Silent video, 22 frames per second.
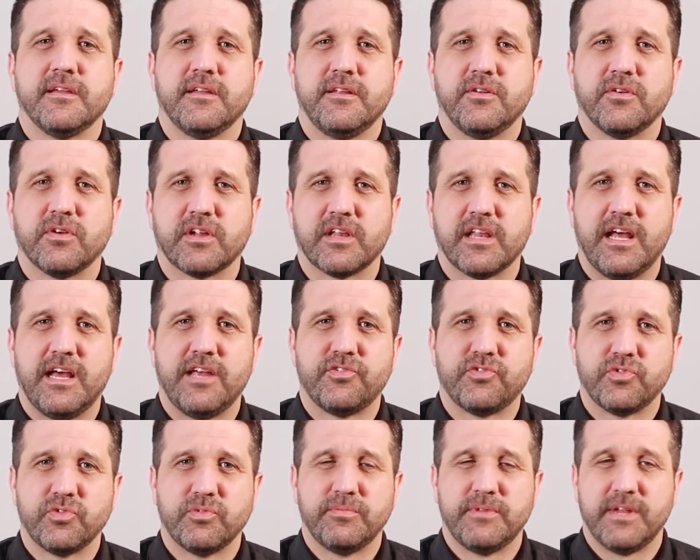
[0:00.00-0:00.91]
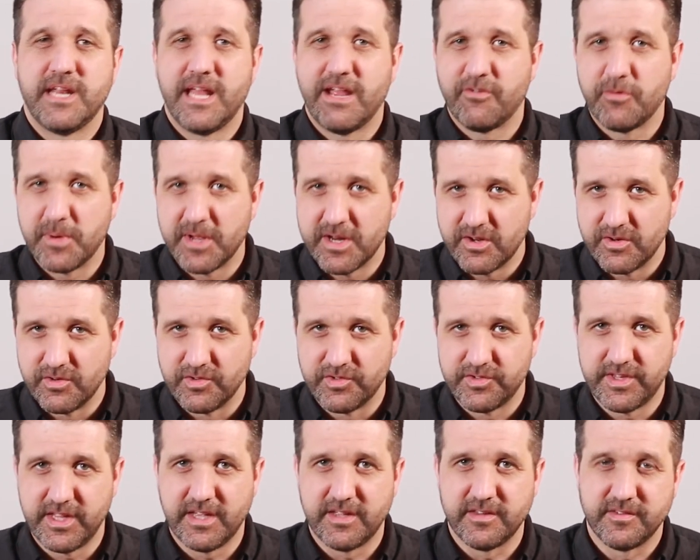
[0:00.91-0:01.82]
in your classroom that everybody
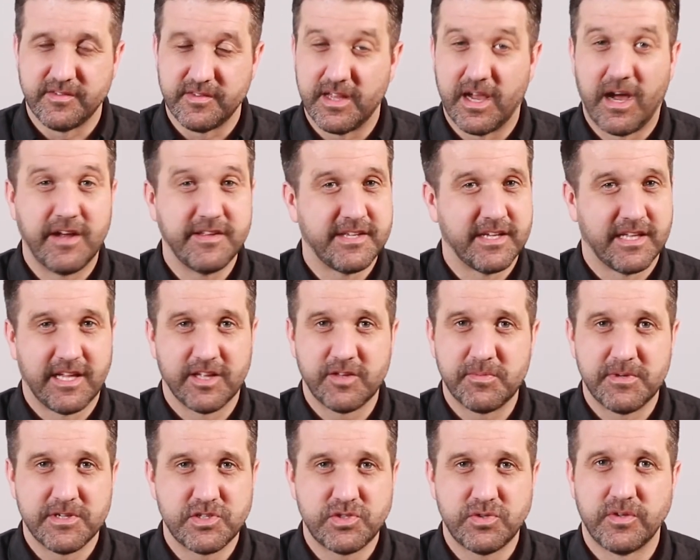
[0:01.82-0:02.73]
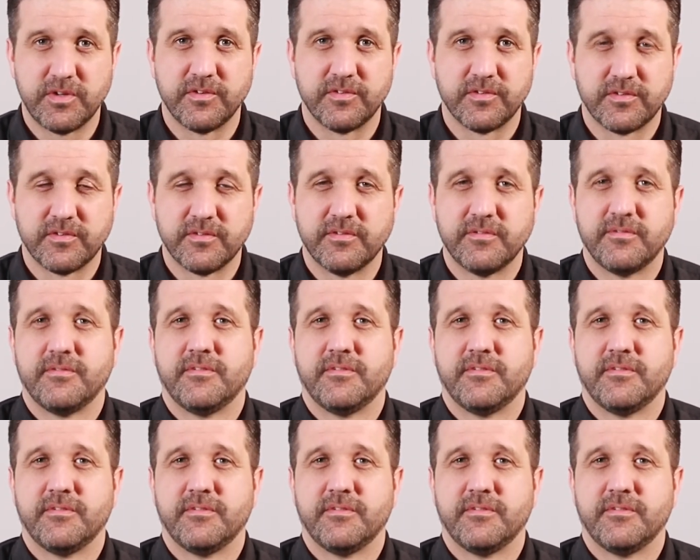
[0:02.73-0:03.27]
understands. Now, I tell that to my students.